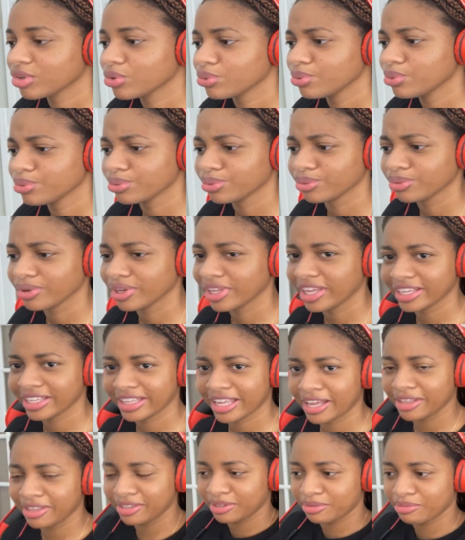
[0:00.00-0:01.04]
Ooh, I like
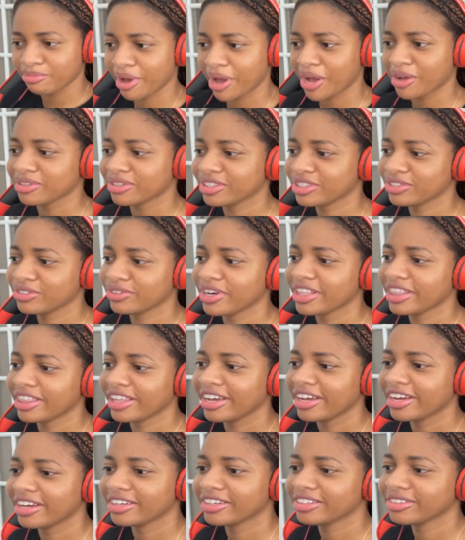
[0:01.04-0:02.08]
that bounce right
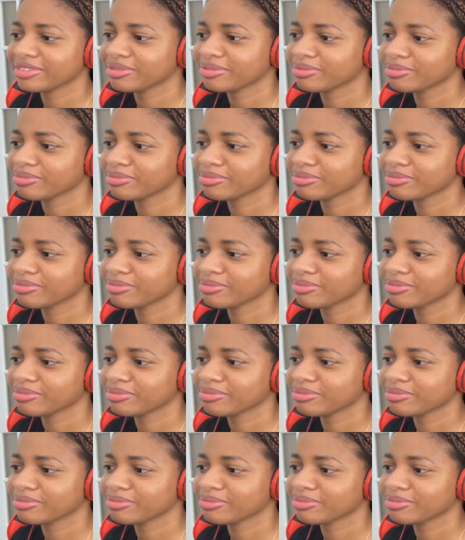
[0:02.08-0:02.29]
there.